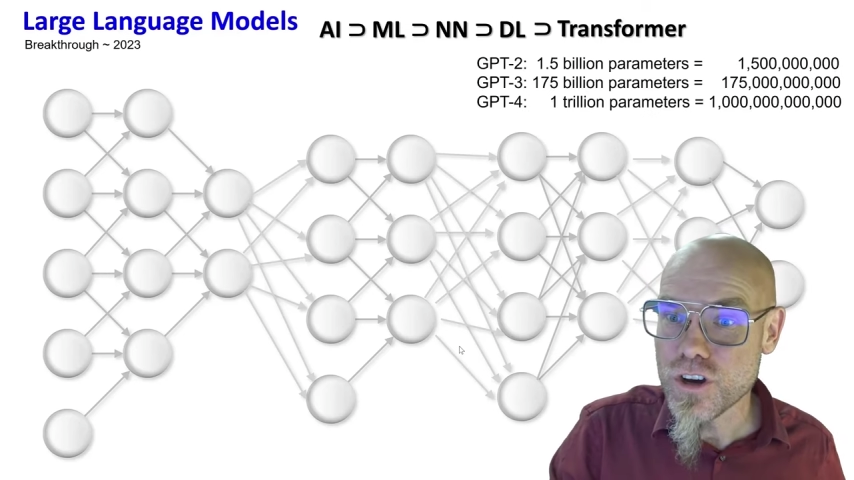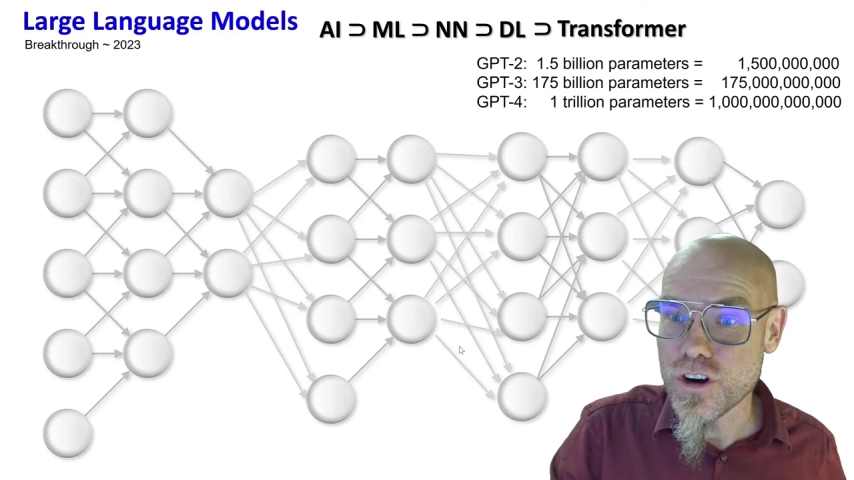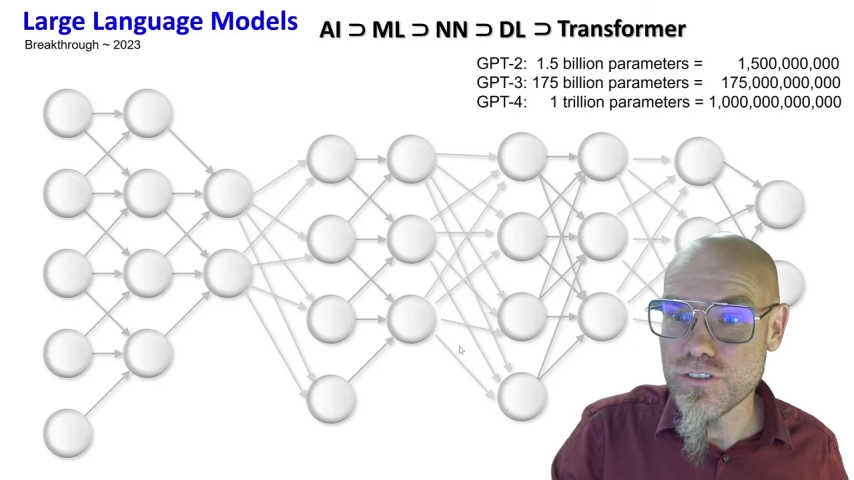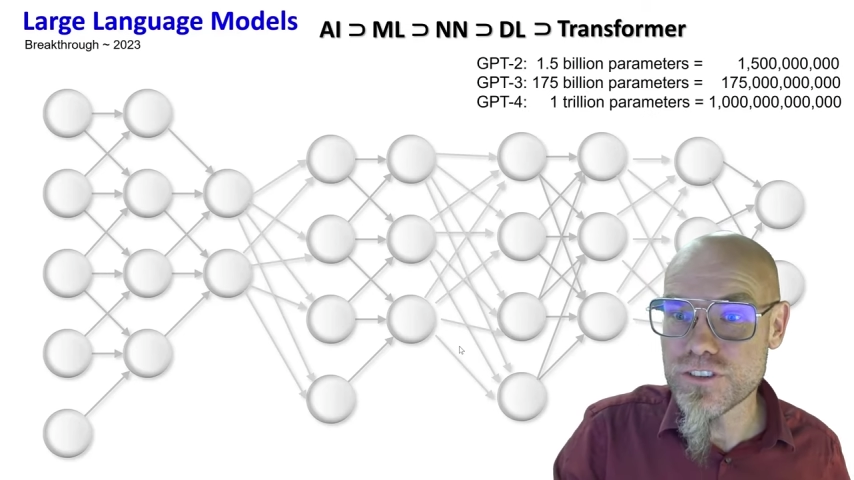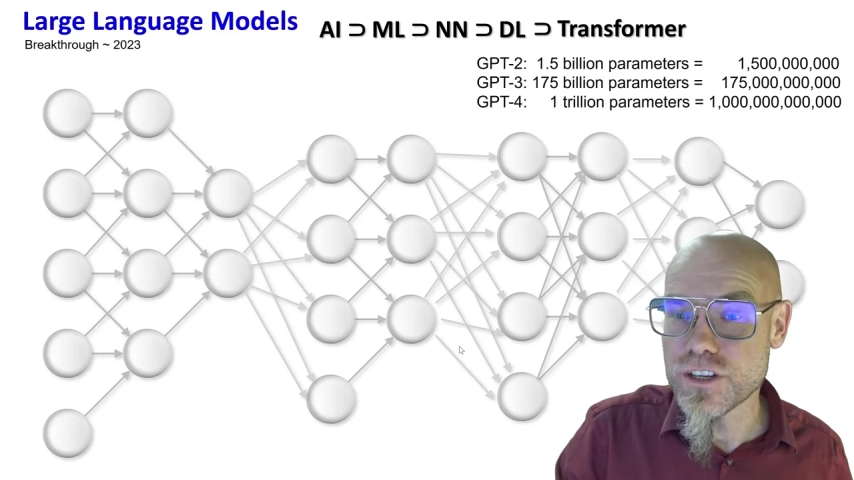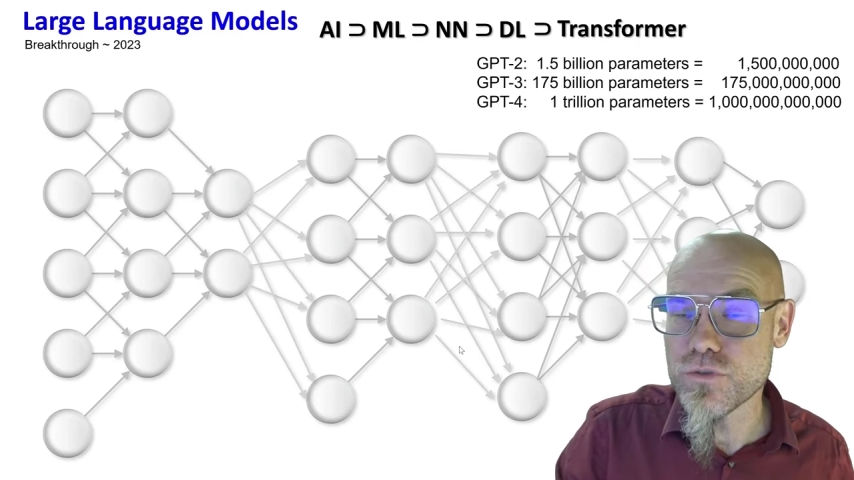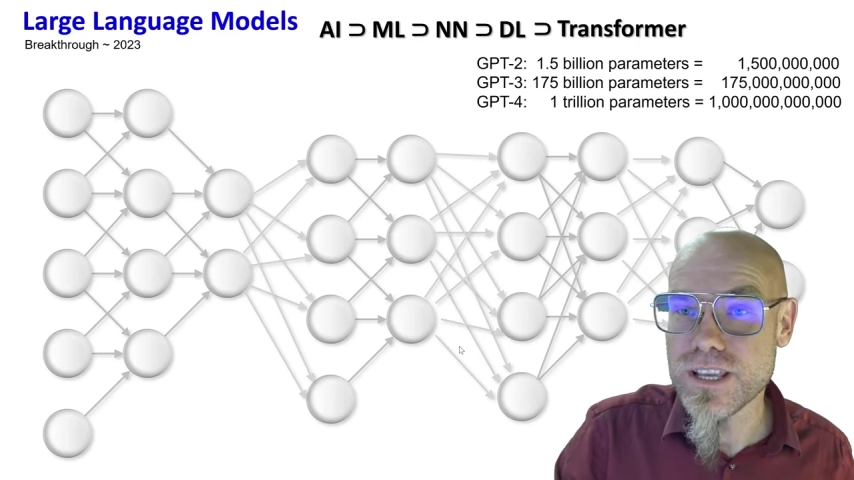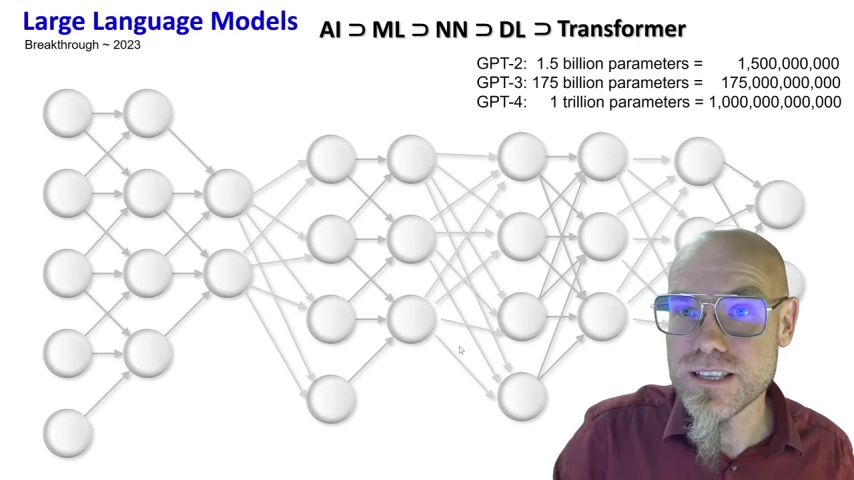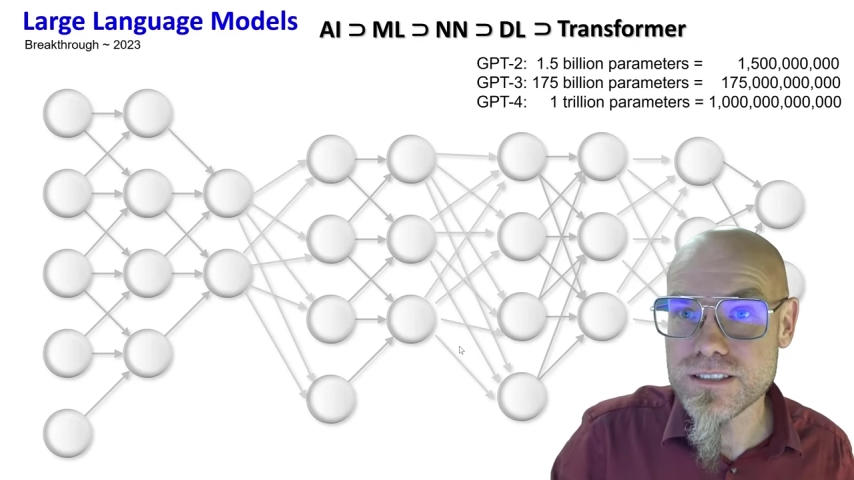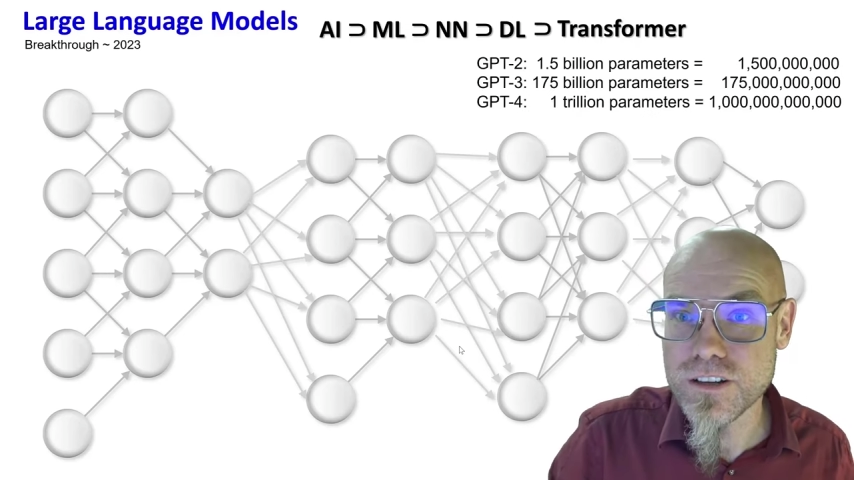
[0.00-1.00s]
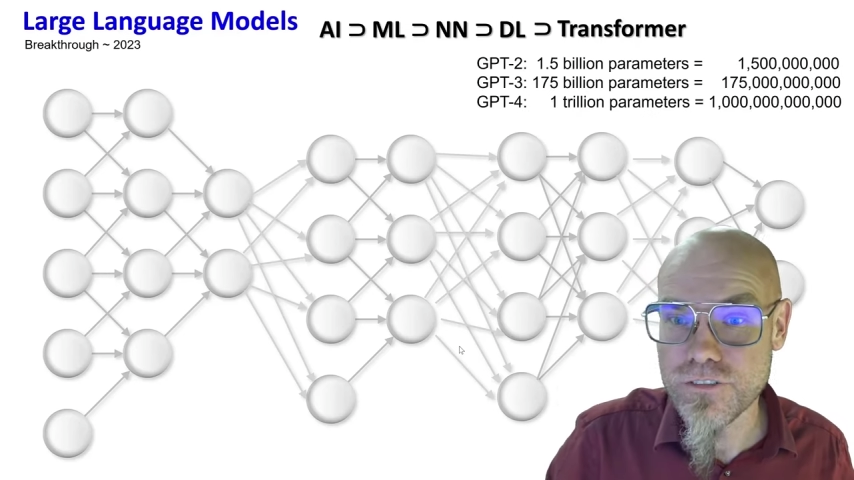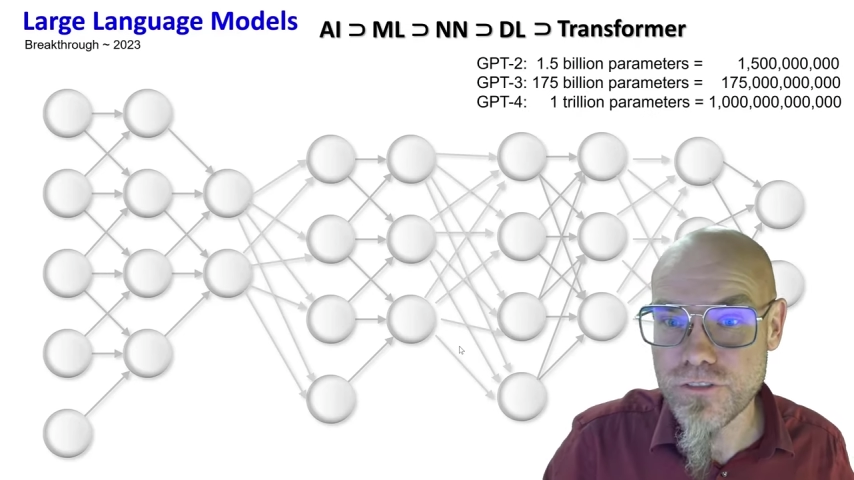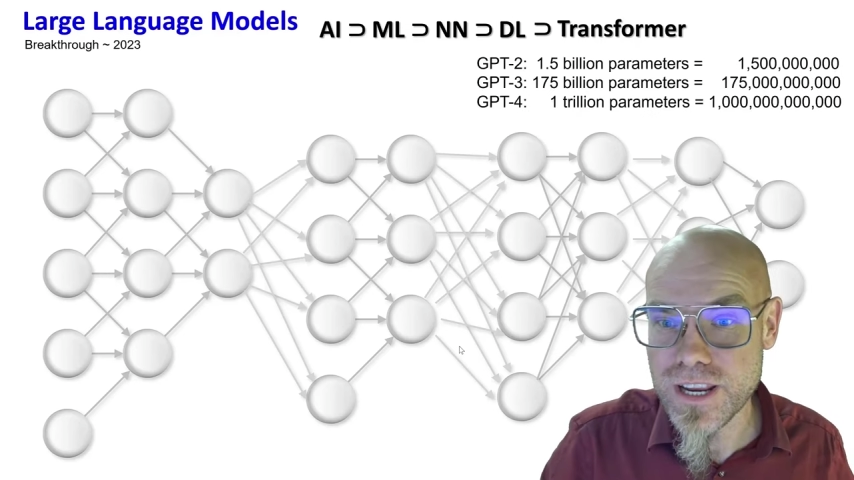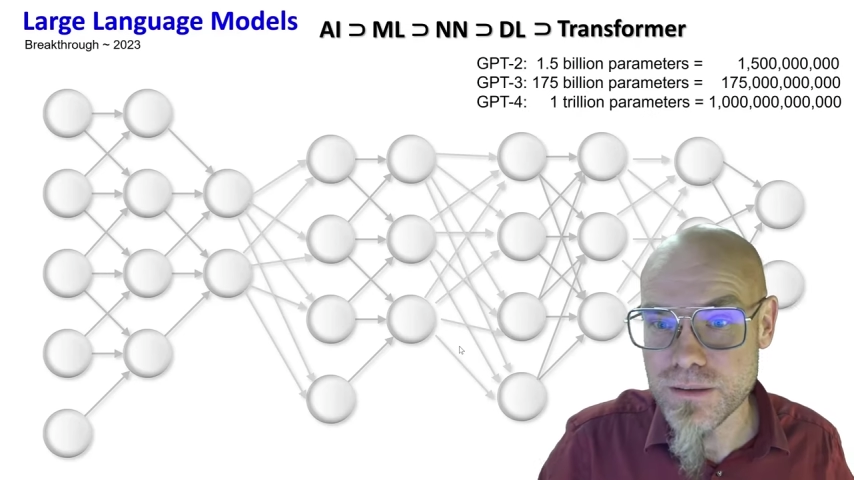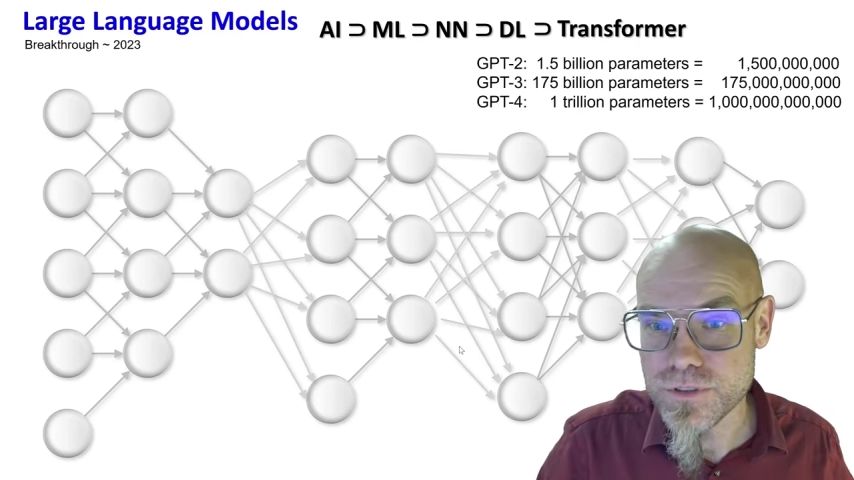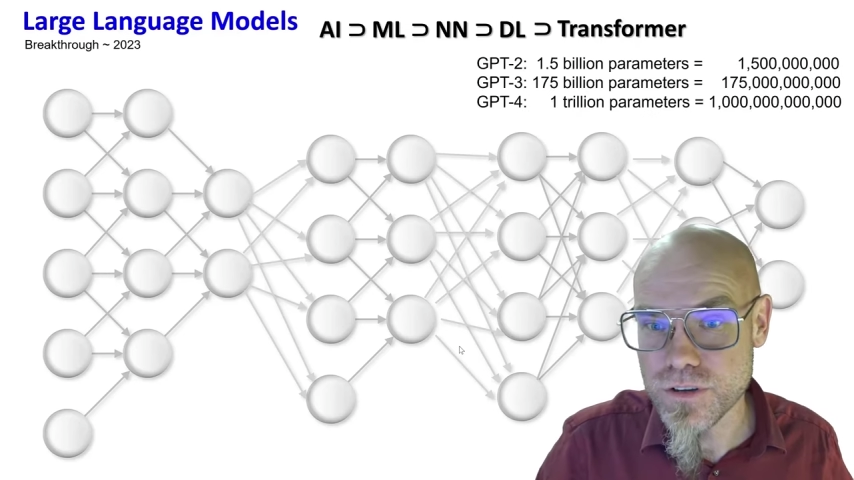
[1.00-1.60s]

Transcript: of degrees of freedom.